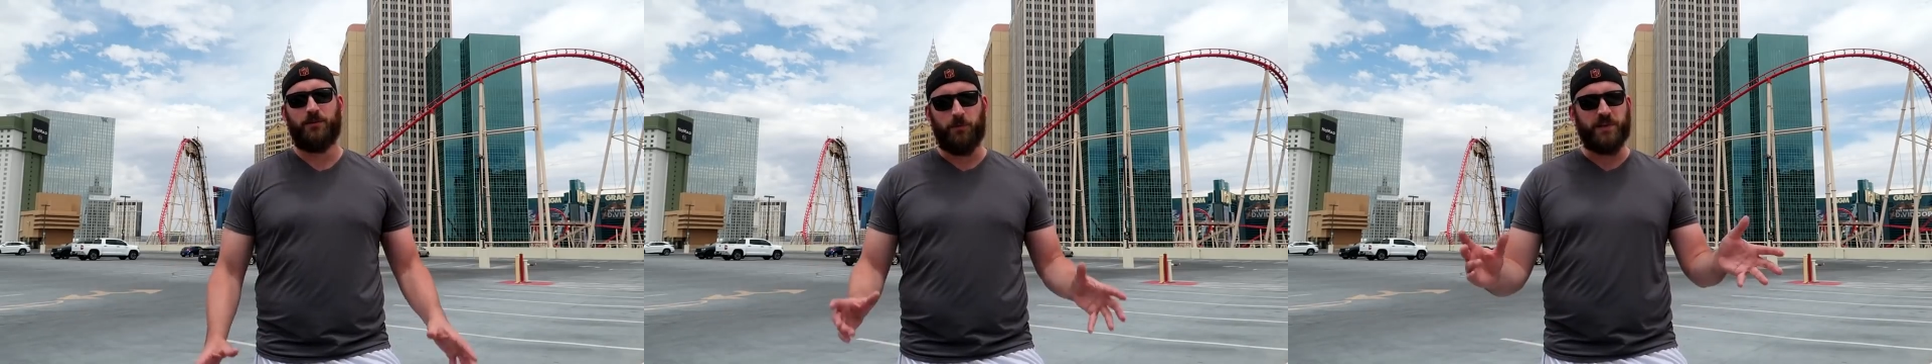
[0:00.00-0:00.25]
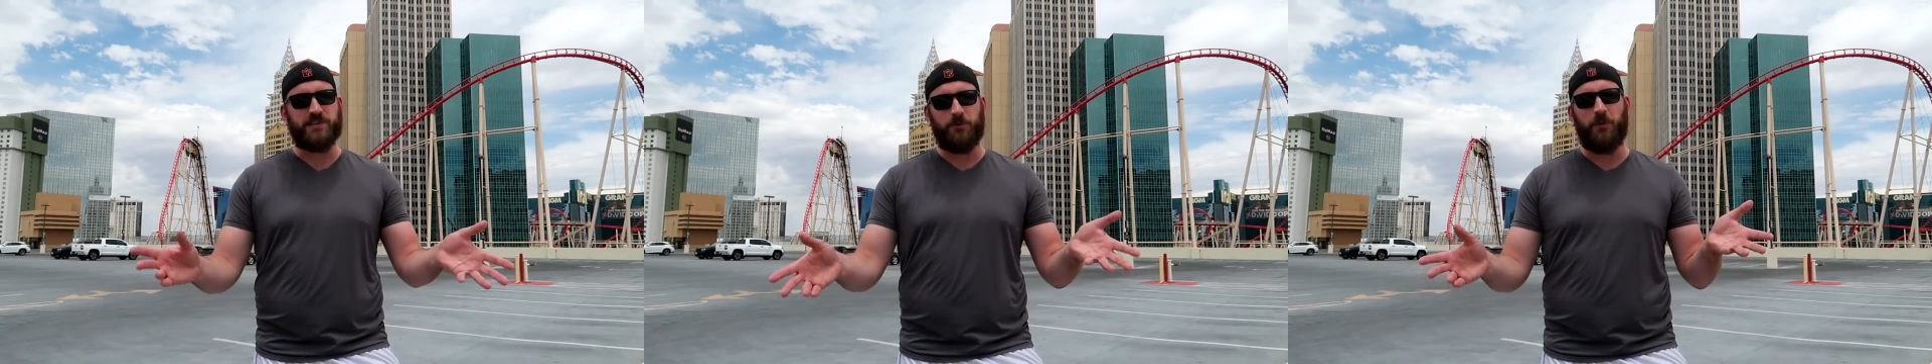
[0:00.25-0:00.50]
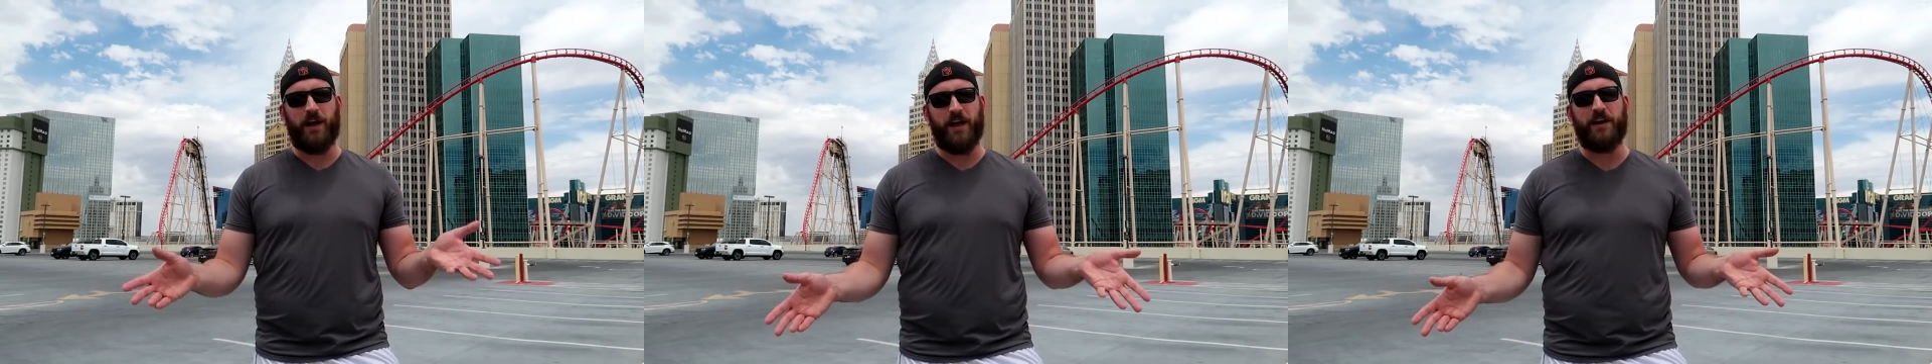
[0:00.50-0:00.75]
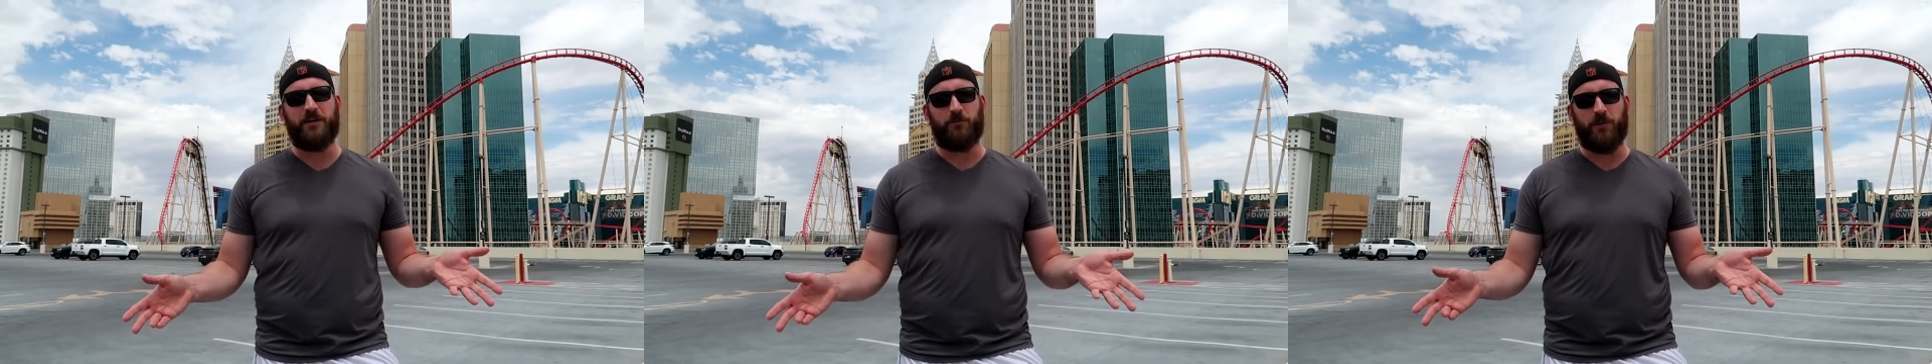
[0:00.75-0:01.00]
The reason
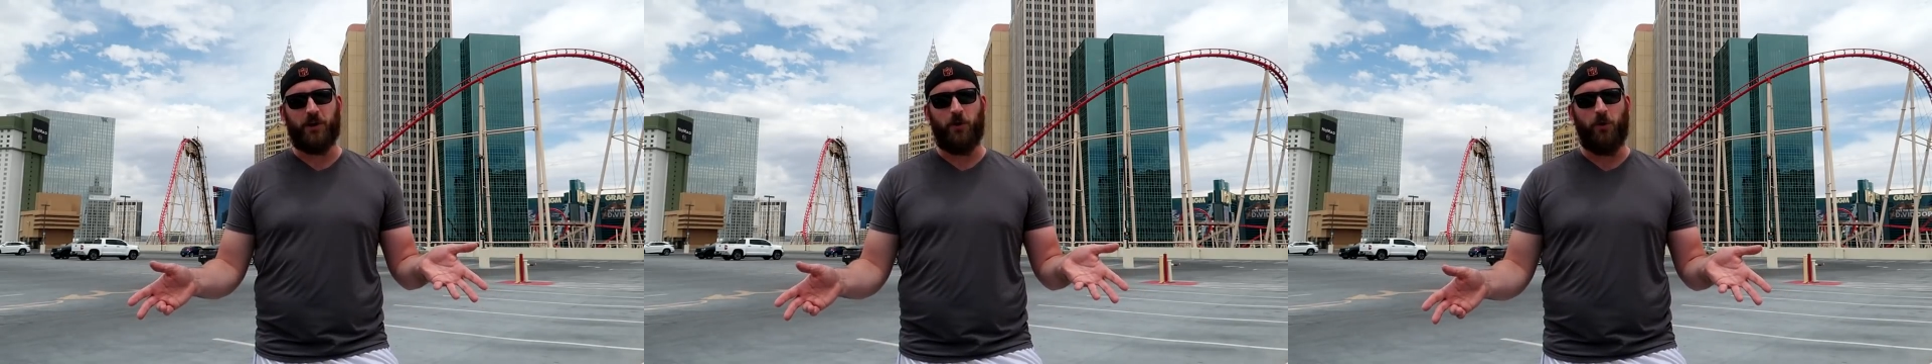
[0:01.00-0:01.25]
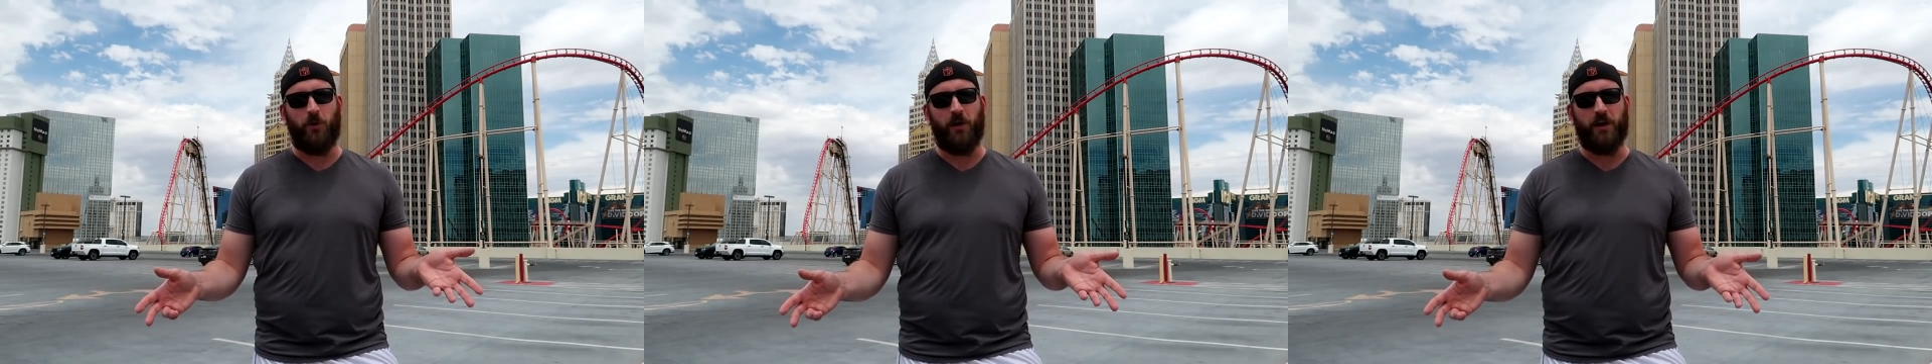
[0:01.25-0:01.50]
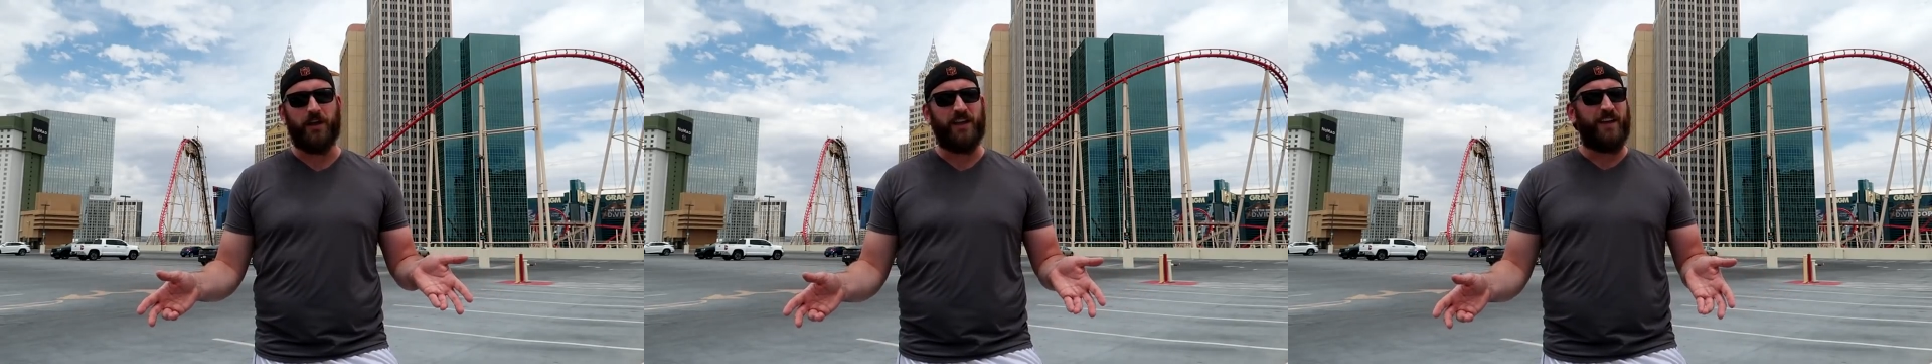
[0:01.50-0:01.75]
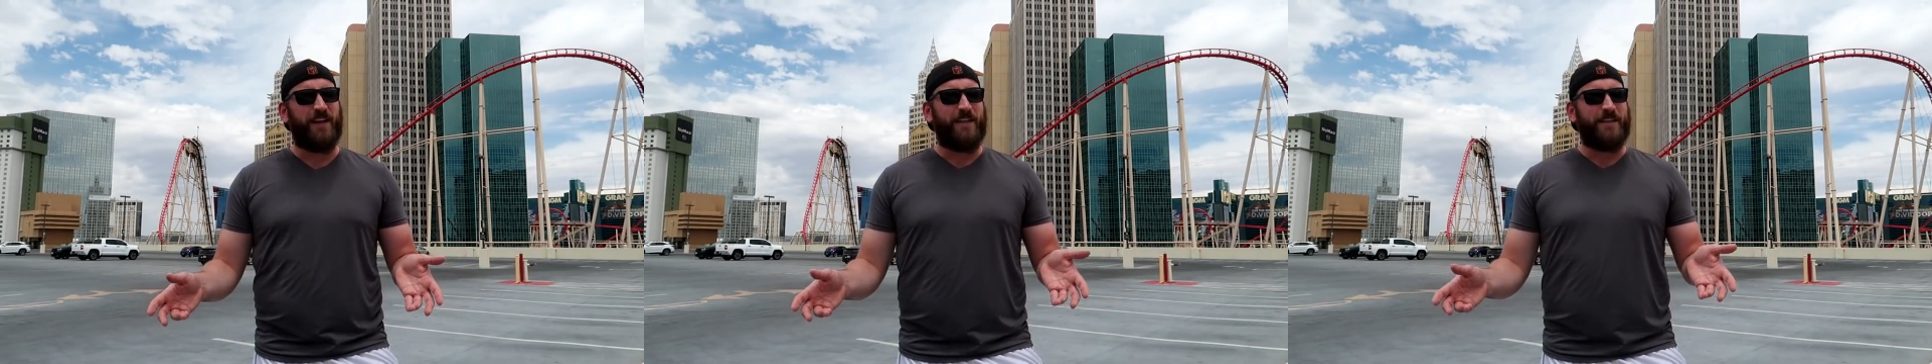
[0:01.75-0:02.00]
why I didn't record
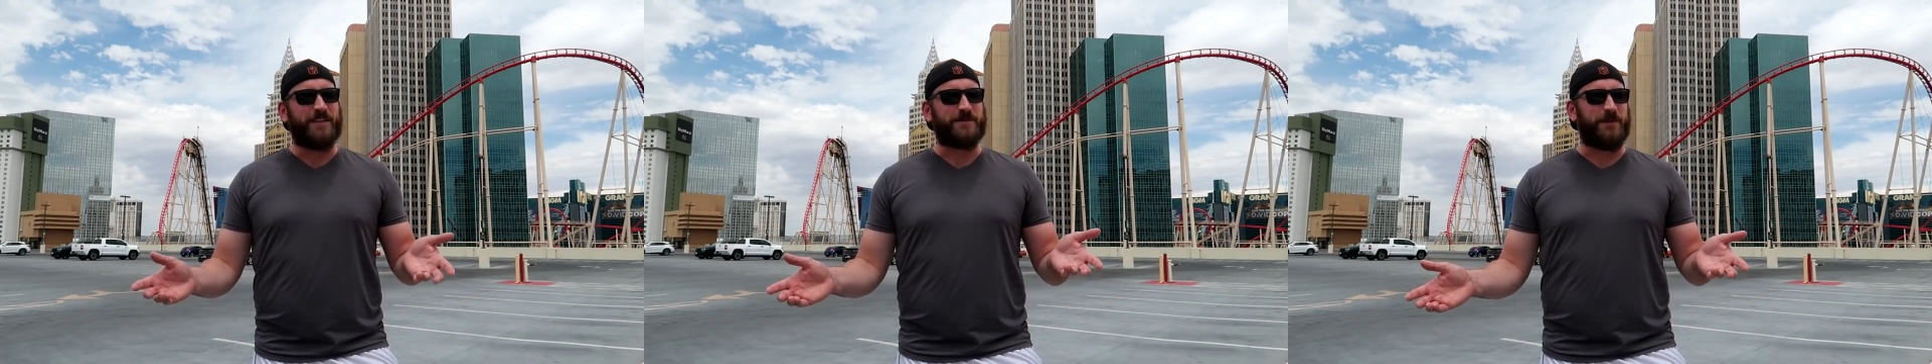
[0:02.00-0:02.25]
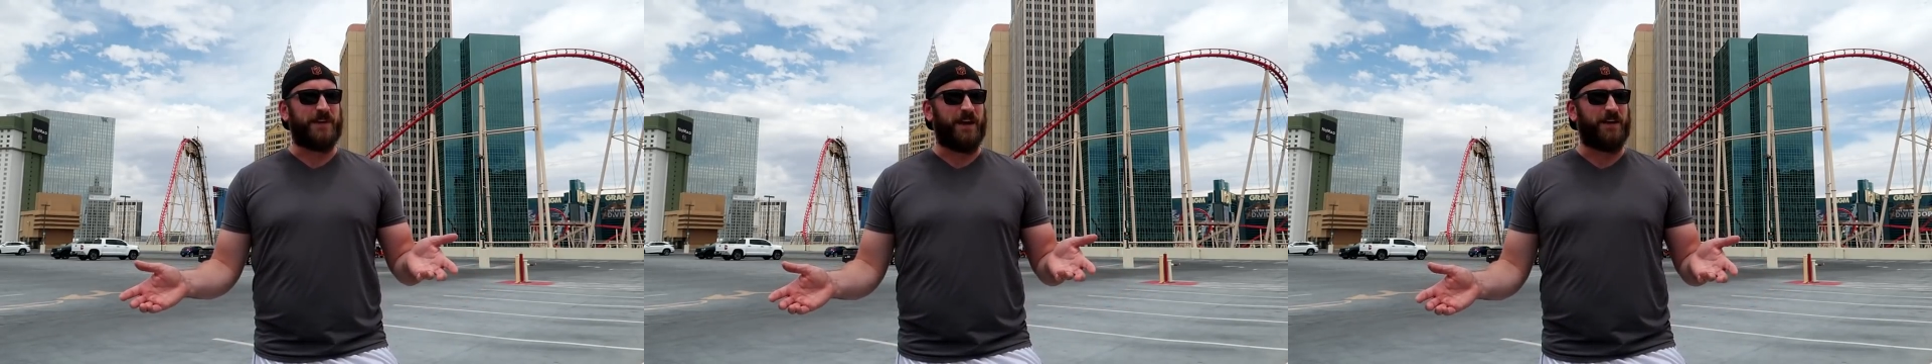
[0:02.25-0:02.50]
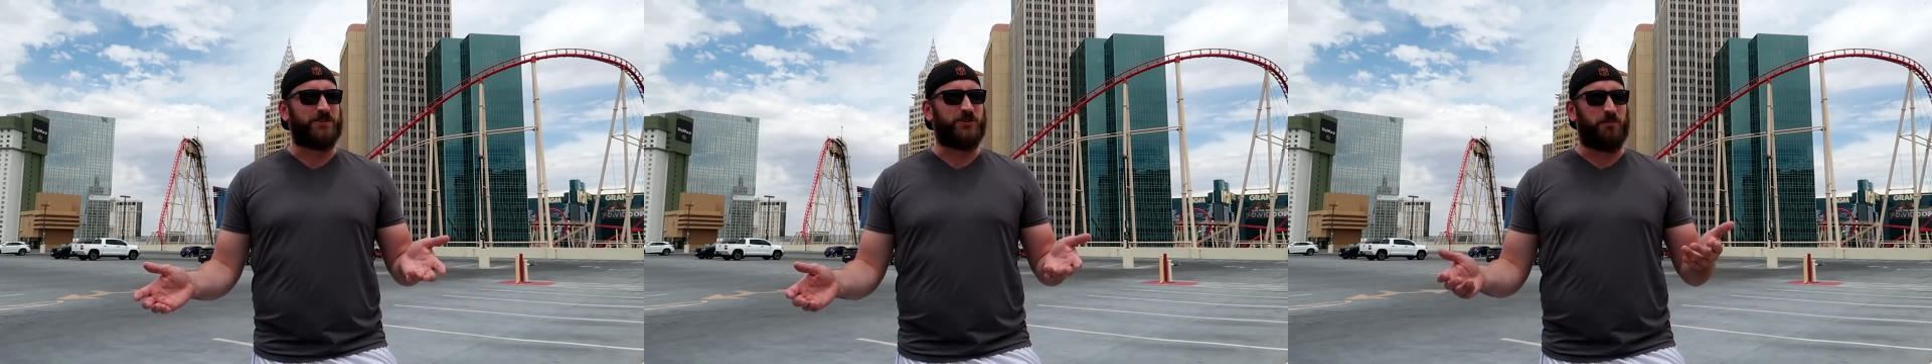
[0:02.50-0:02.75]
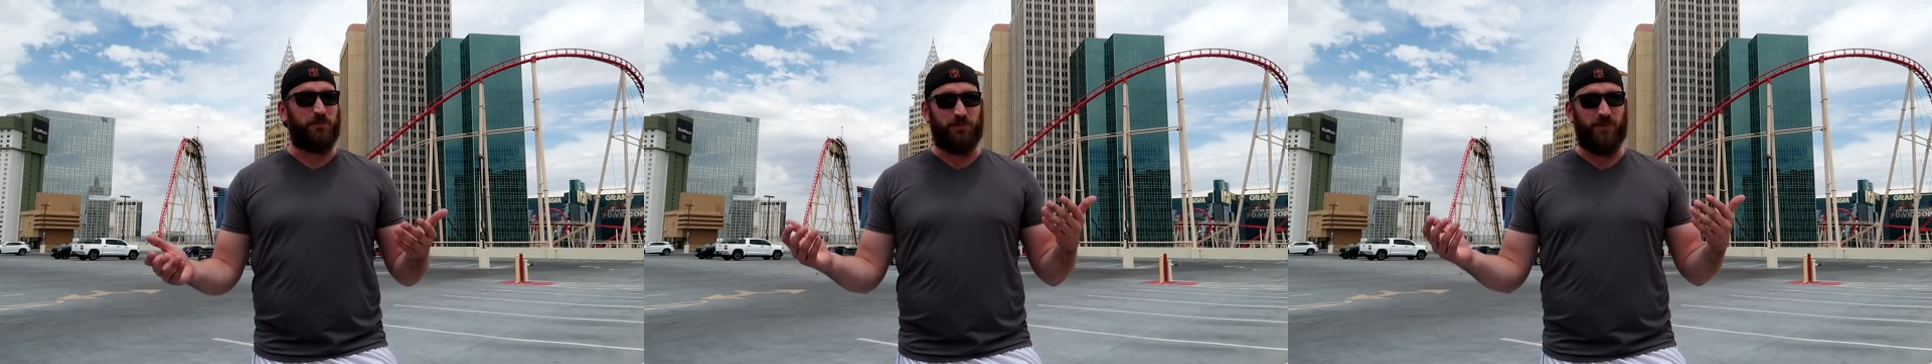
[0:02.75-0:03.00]
is because
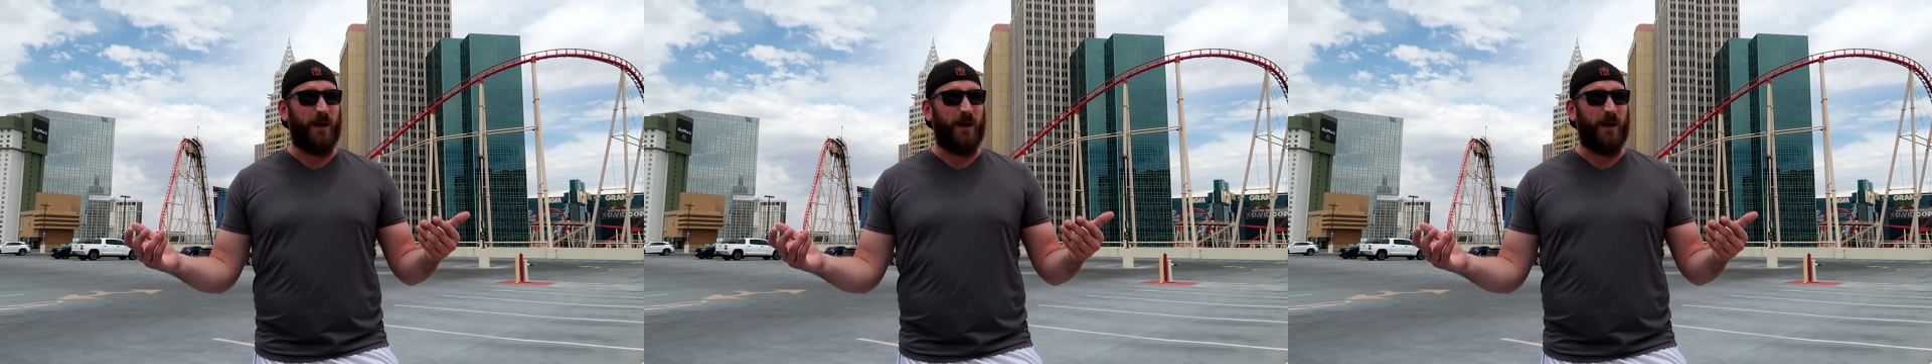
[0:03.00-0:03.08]
it